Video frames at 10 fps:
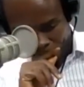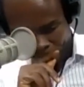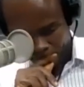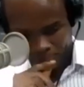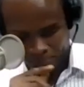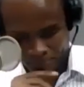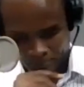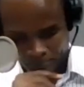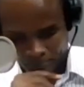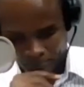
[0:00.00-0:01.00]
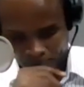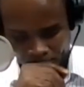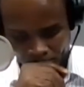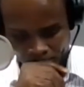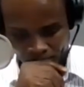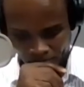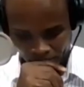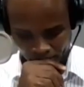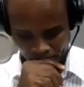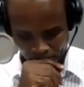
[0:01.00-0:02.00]
features about the back of the
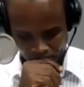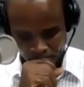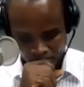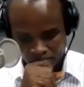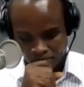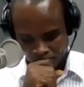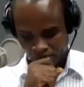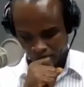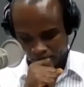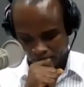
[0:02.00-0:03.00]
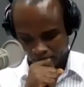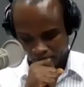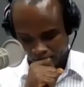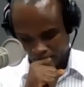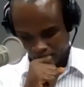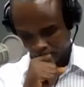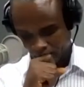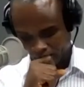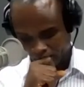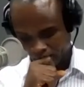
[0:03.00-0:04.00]
face. Their fingers are short,
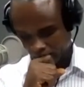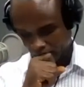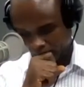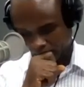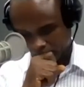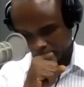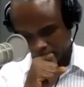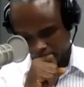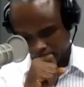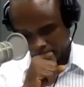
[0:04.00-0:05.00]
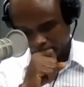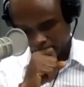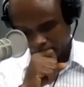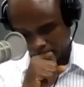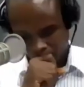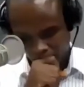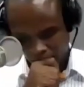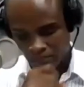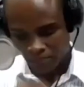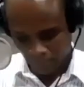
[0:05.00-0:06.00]
so it affects their eyes. So
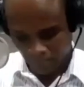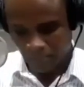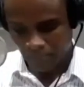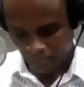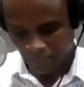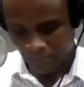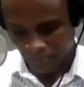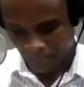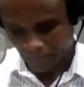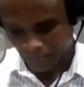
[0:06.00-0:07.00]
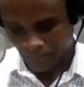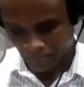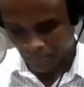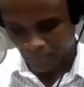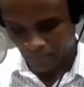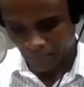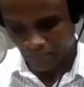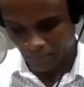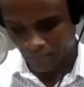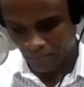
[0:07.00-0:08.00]
autism does not affect anything physically.
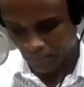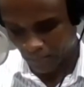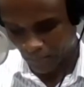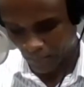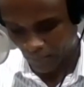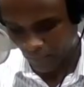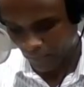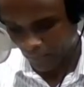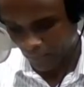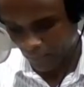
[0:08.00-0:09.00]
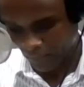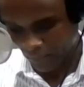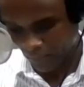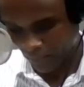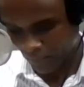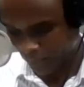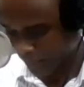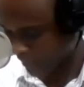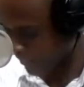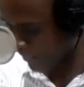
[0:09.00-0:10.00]
While